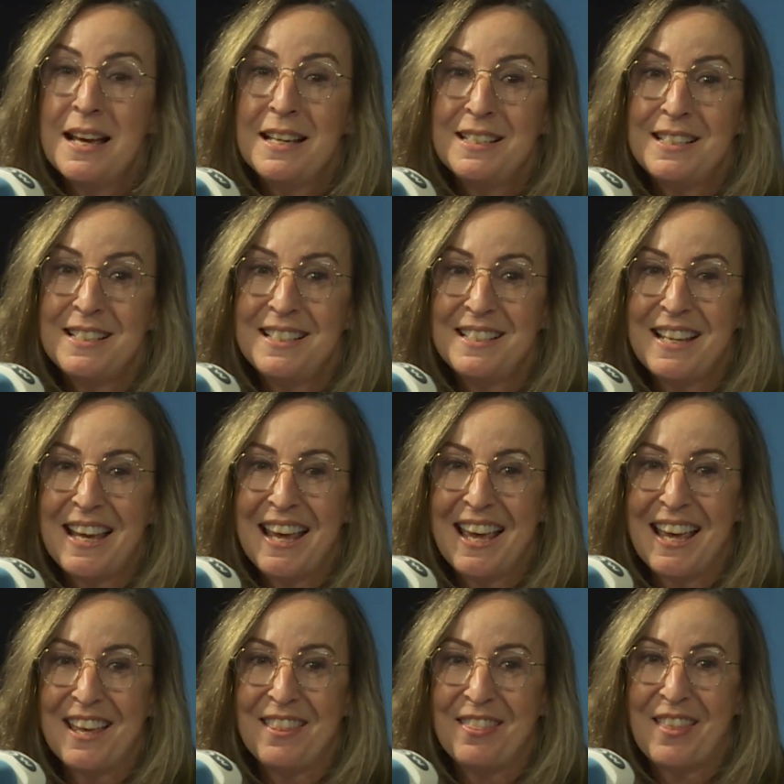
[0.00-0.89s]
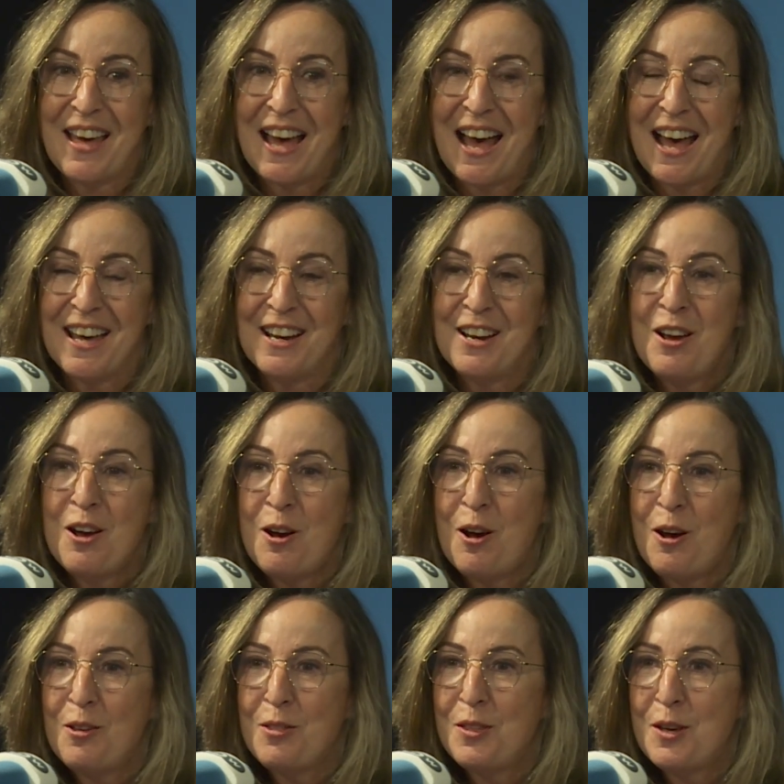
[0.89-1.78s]
to say that,
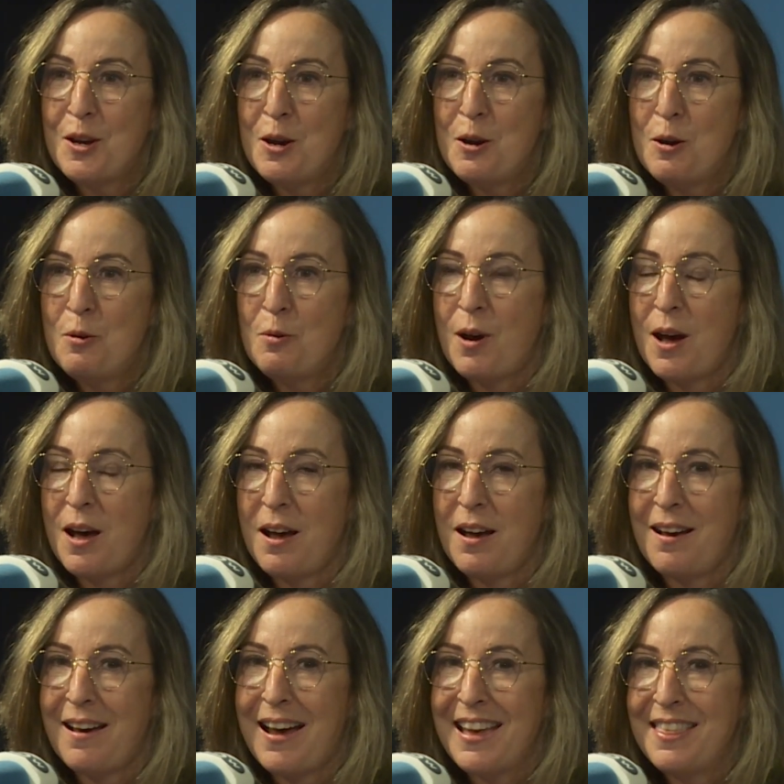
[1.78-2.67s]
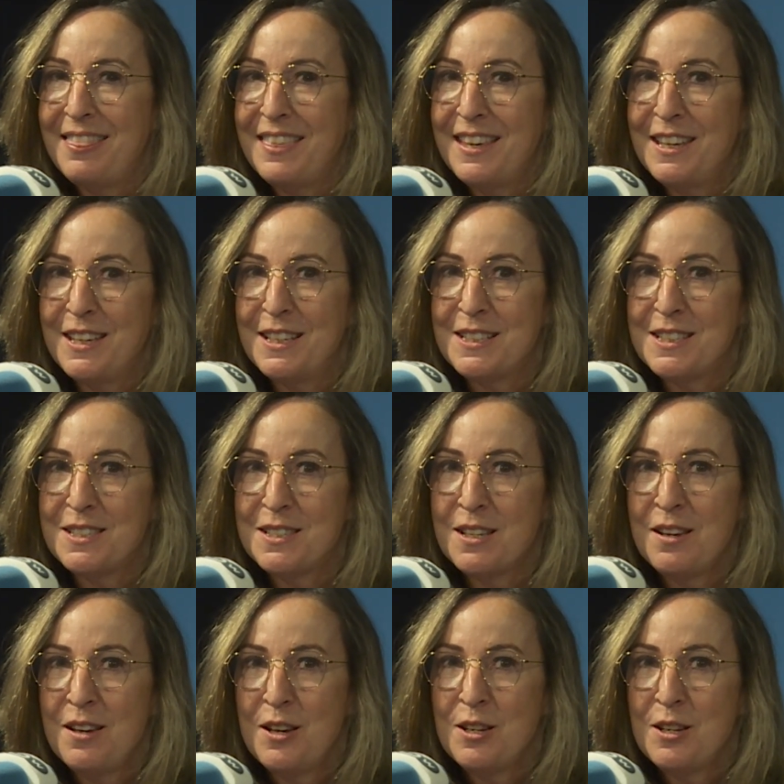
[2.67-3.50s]
although I think it's